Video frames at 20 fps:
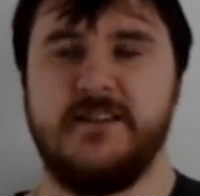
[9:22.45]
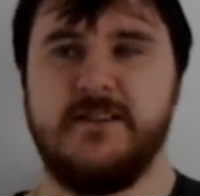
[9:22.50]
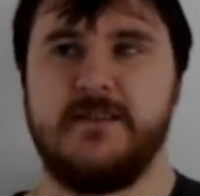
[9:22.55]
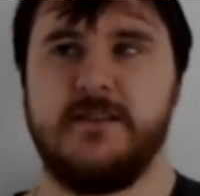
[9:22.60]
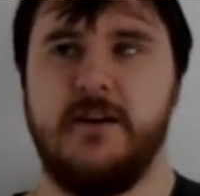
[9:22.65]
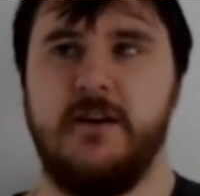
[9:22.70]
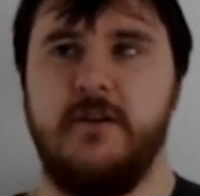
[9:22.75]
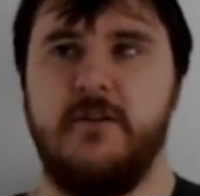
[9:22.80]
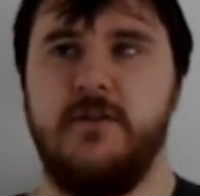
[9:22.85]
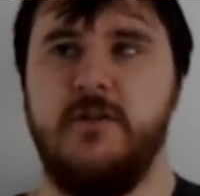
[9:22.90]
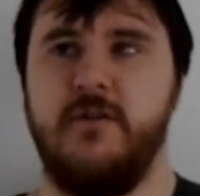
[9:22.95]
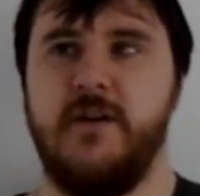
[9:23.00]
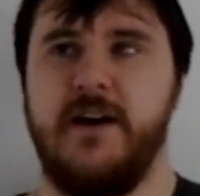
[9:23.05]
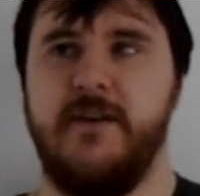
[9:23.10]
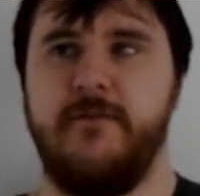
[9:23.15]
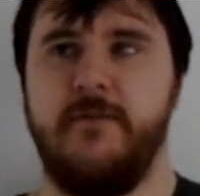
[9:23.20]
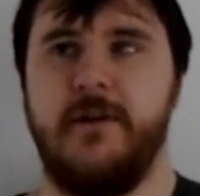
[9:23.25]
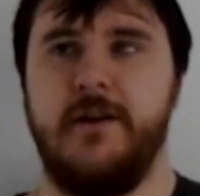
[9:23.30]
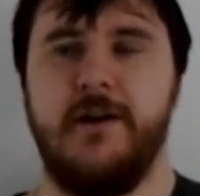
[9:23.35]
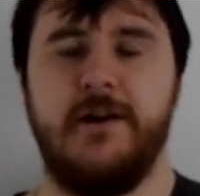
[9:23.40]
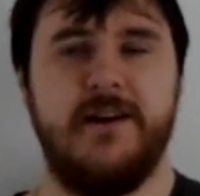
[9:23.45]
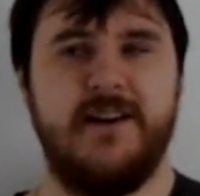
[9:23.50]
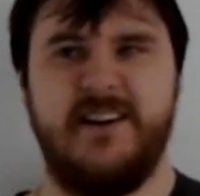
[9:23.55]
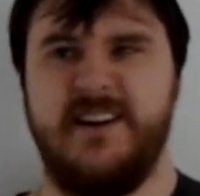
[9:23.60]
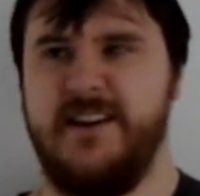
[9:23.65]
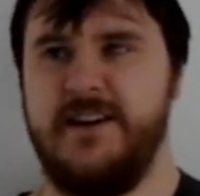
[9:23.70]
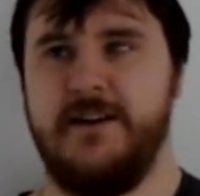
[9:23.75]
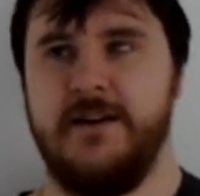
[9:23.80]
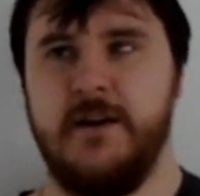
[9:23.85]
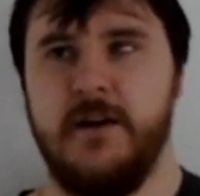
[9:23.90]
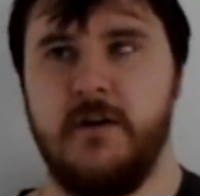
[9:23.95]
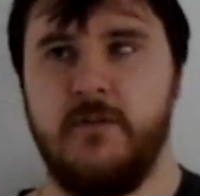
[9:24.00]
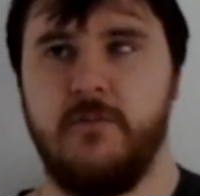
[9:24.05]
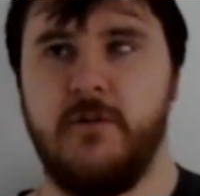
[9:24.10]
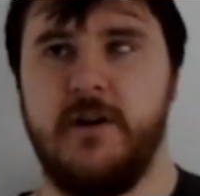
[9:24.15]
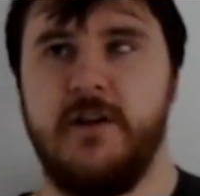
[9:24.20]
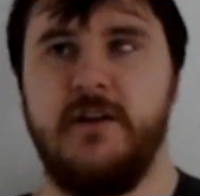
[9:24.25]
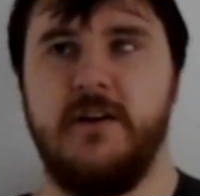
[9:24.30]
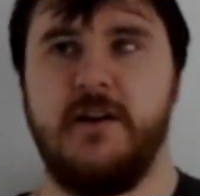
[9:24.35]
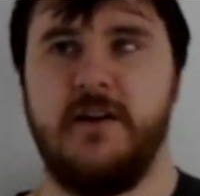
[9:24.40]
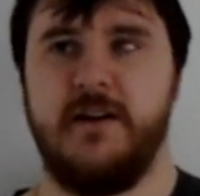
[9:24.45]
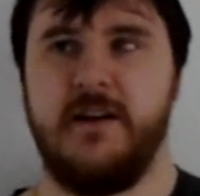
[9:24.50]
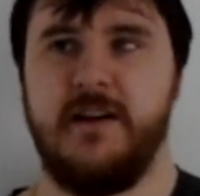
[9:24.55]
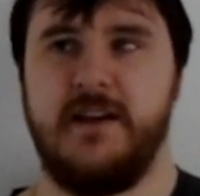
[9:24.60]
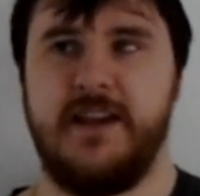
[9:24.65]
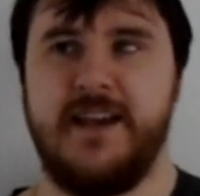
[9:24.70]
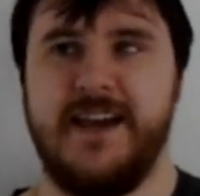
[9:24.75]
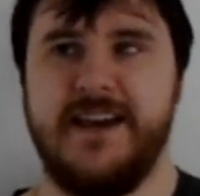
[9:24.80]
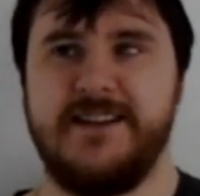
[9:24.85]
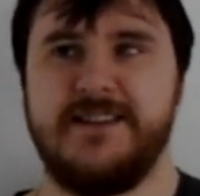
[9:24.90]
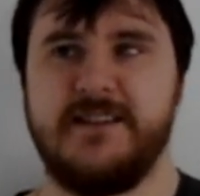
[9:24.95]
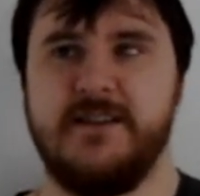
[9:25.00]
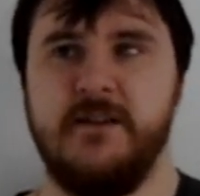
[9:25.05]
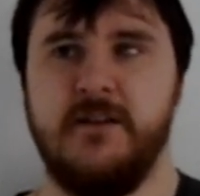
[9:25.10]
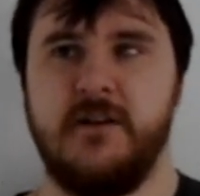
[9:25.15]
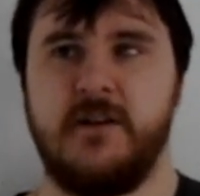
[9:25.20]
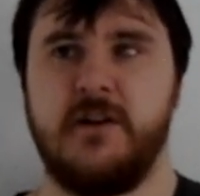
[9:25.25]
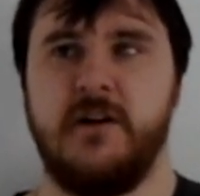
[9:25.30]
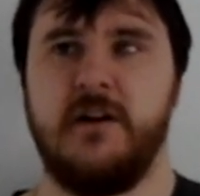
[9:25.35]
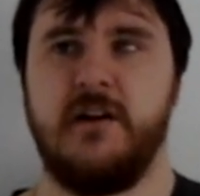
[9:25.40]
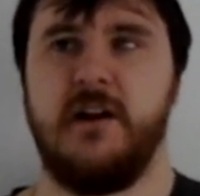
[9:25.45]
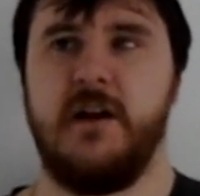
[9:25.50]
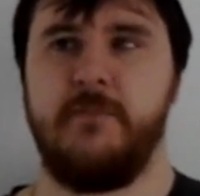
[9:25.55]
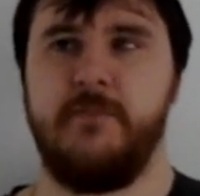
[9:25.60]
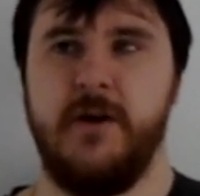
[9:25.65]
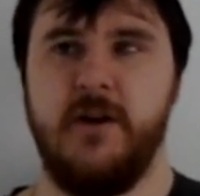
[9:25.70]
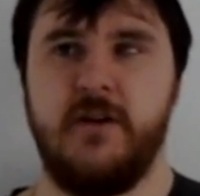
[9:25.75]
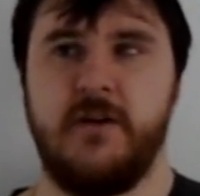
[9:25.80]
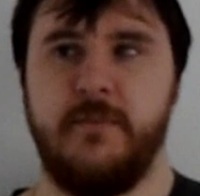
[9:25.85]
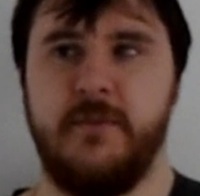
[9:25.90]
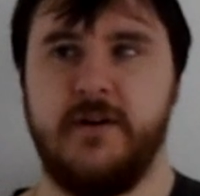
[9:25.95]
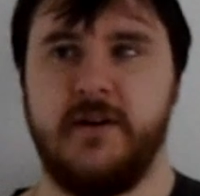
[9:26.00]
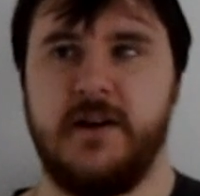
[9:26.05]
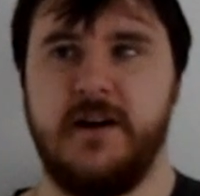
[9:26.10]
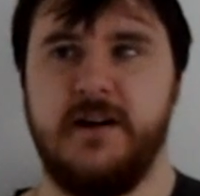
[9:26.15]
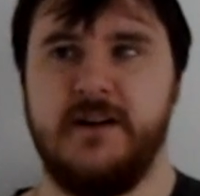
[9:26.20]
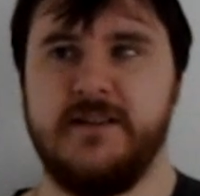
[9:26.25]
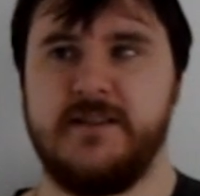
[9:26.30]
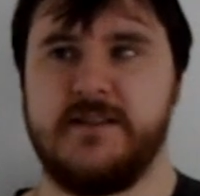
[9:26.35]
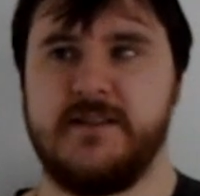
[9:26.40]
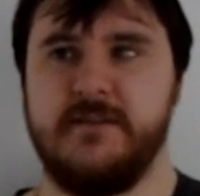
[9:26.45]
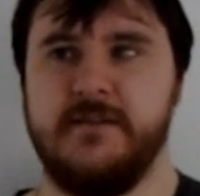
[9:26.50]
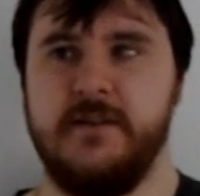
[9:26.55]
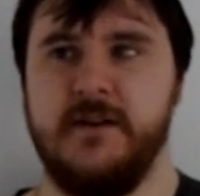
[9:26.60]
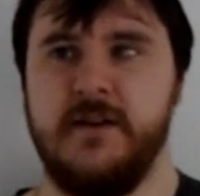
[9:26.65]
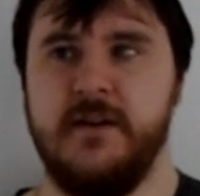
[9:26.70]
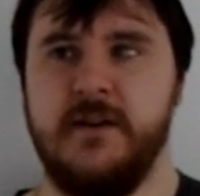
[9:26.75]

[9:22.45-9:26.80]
so you have no idea what you're going to get. Kind of like Pokemon cards.